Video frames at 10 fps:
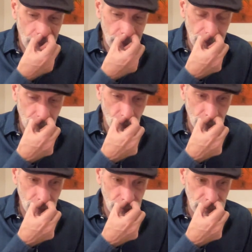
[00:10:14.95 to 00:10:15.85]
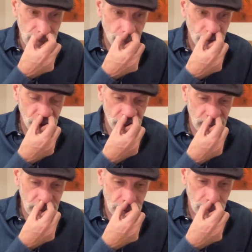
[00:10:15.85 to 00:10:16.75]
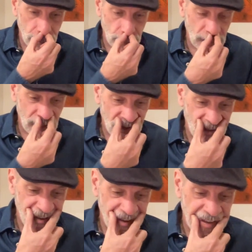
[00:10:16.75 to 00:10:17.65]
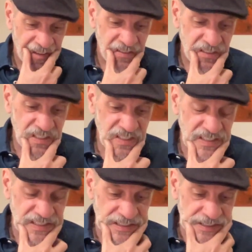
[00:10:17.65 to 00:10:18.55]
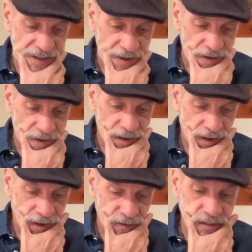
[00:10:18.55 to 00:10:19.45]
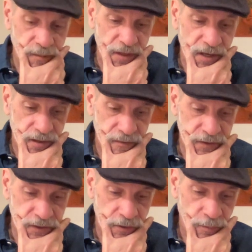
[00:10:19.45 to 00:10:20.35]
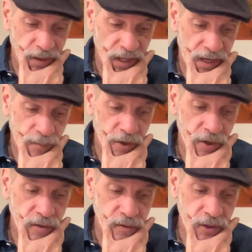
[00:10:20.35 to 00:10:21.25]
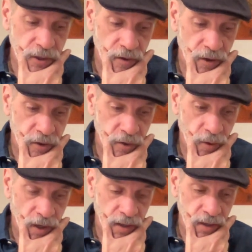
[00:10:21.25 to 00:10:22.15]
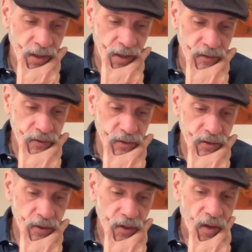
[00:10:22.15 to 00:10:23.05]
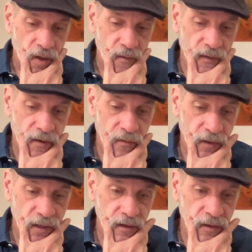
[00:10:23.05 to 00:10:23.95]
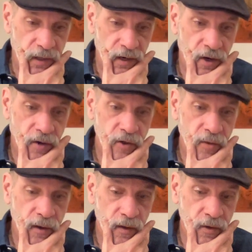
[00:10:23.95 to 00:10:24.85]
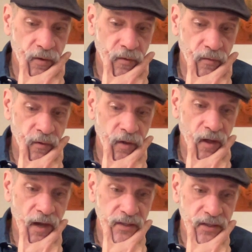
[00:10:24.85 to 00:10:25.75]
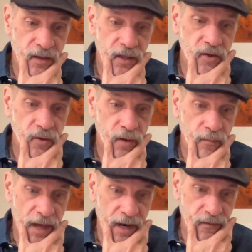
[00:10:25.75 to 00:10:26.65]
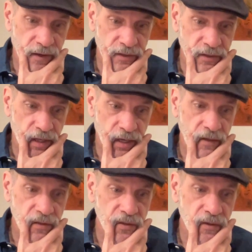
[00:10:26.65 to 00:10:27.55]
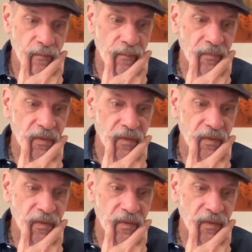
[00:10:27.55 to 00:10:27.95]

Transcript: I think what you're establishing here is uh, something in the physical plane where you're using your new ideas that are really clear. You, you're realizing that you can manifest things.